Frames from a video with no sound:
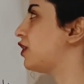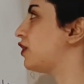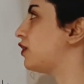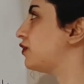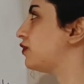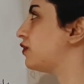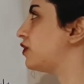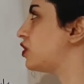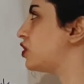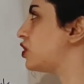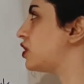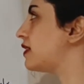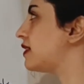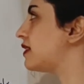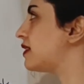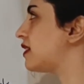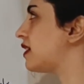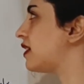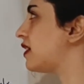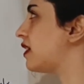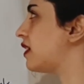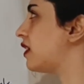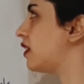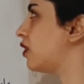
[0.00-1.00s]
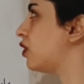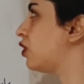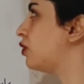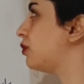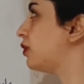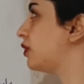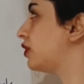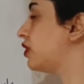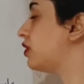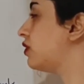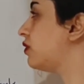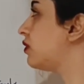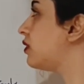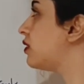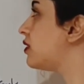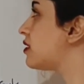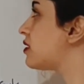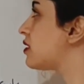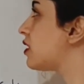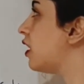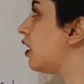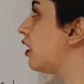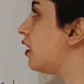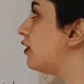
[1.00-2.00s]
which is the
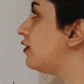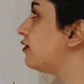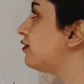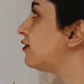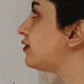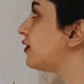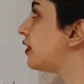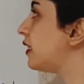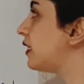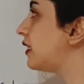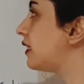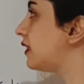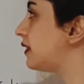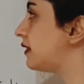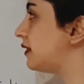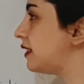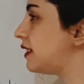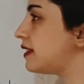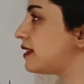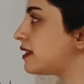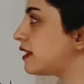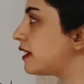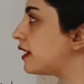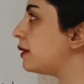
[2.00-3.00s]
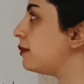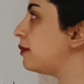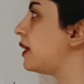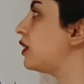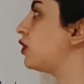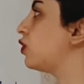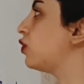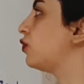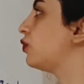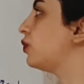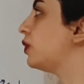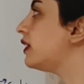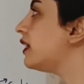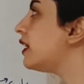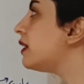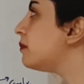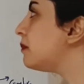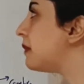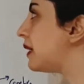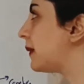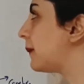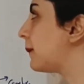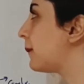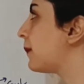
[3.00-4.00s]
homunculus of the cerebellum. What I
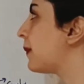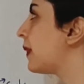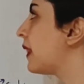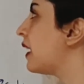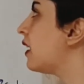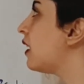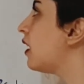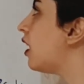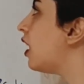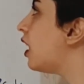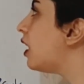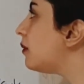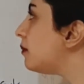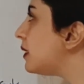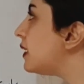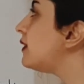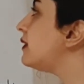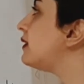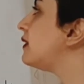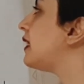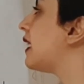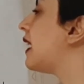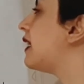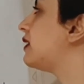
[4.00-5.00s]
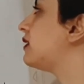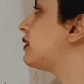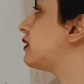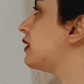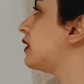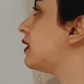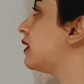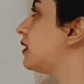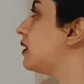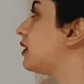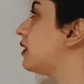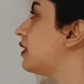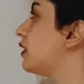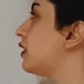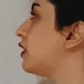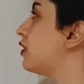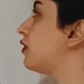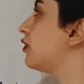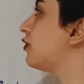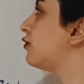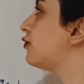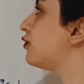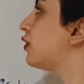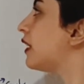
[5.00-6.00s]
mean? I mean that,
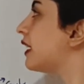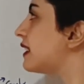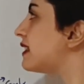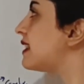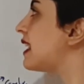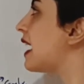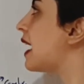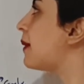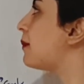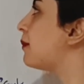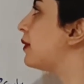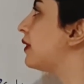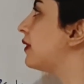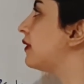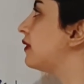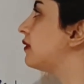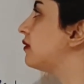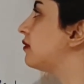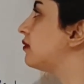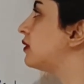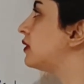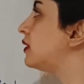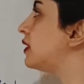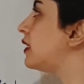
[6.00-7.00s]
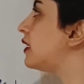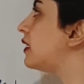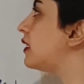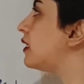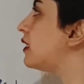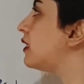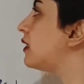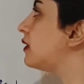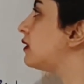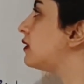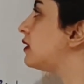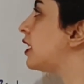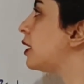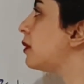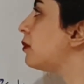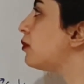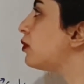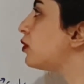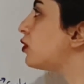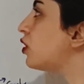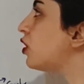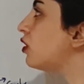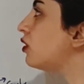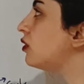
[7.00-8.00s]
for example, the
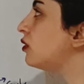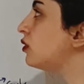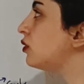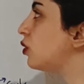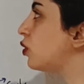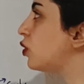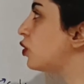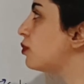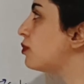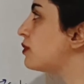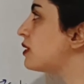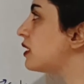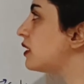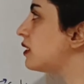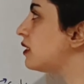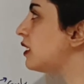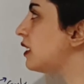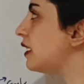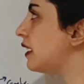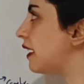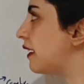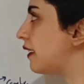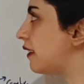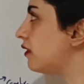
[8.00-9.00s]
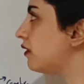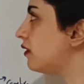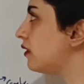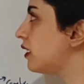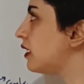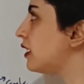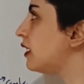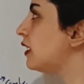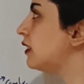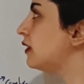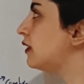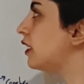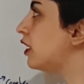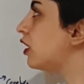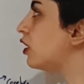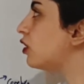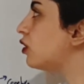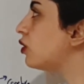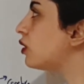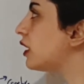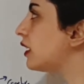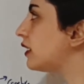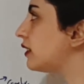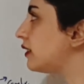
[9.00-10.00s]
temporal lobes in here, they are
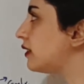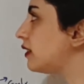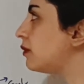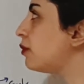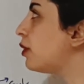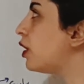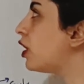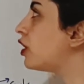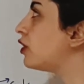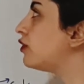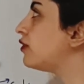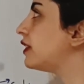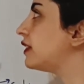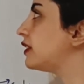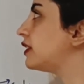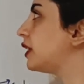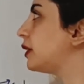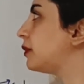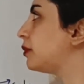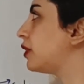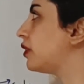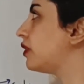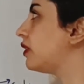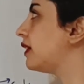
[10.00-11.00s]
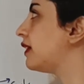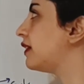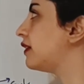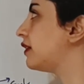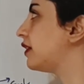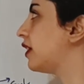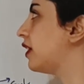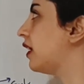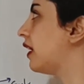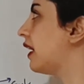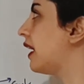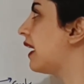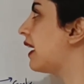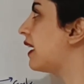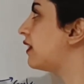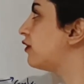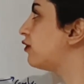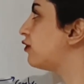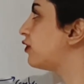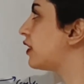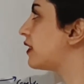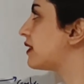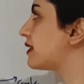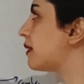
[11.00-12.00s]
located in paravertebral area. And
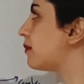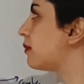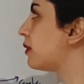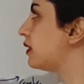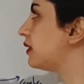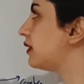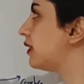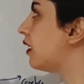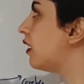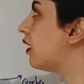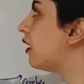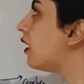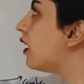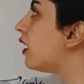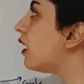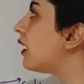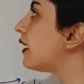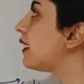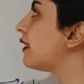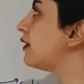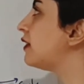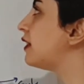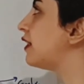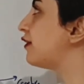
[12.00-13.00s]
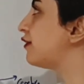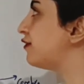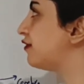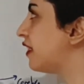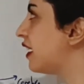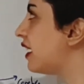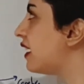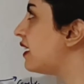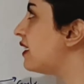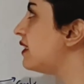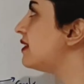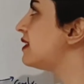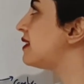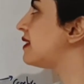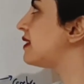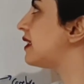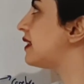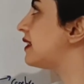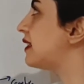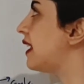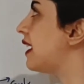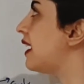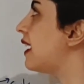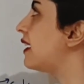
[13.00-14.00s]
for example, the eye, the face, the
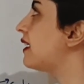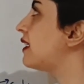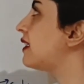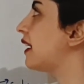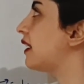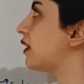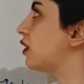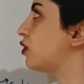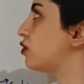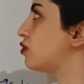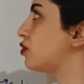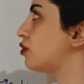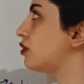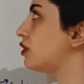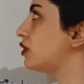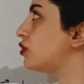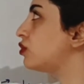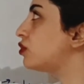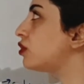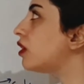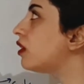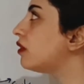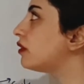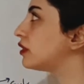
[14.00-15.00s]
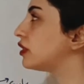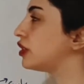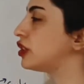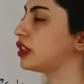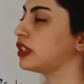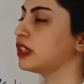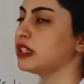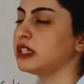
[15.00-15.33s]
neck, and also the trunk